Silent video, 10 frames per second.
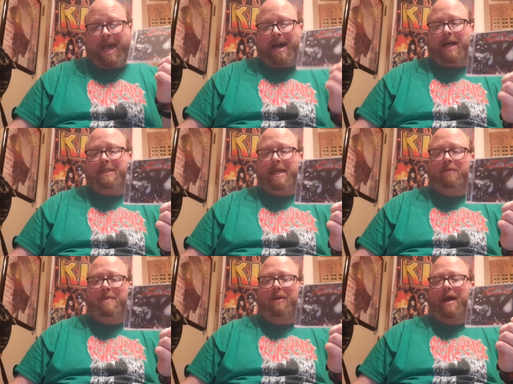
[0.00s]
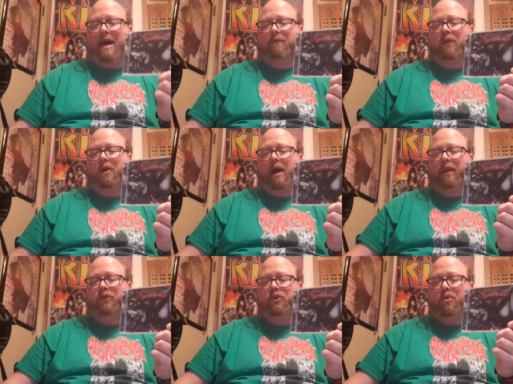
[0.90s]
uh, death Metal out of Long
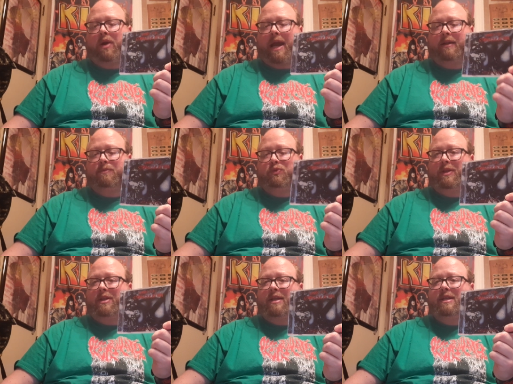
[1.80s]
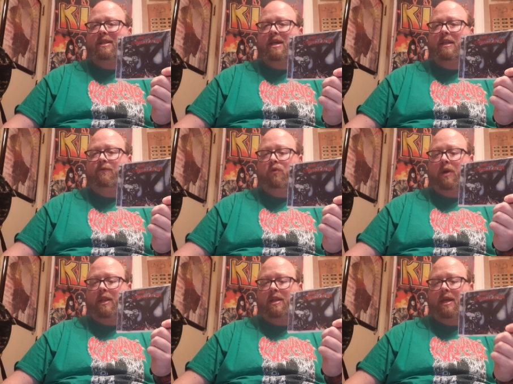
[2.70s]
Island, New York, active between 1994
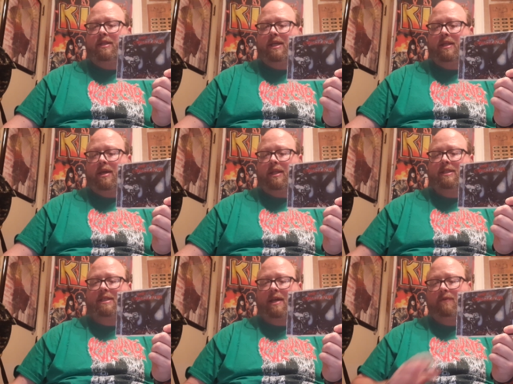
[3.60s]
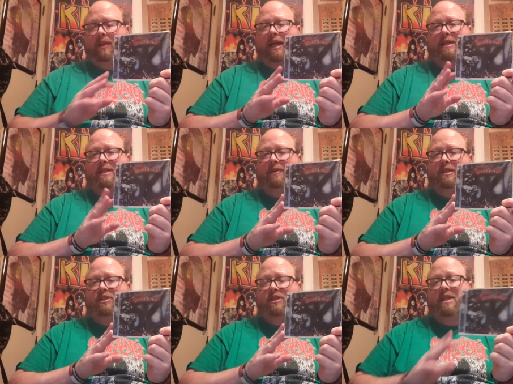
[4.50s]
and 1997. Like I said,
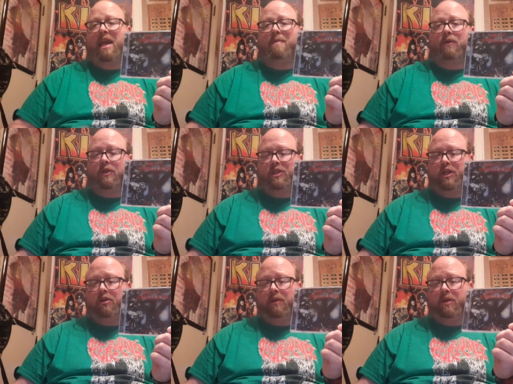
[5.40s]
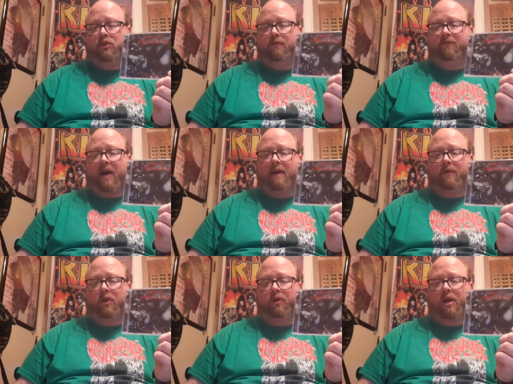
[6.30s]
this just came out this year, limited to
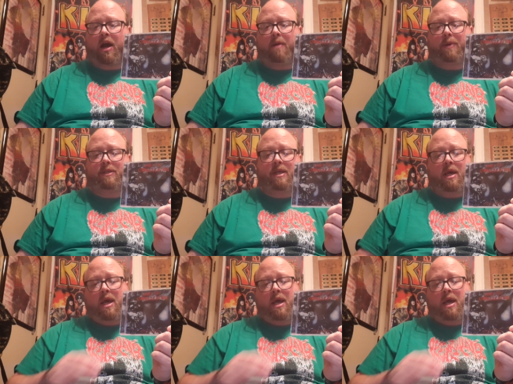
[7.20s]
500 copies.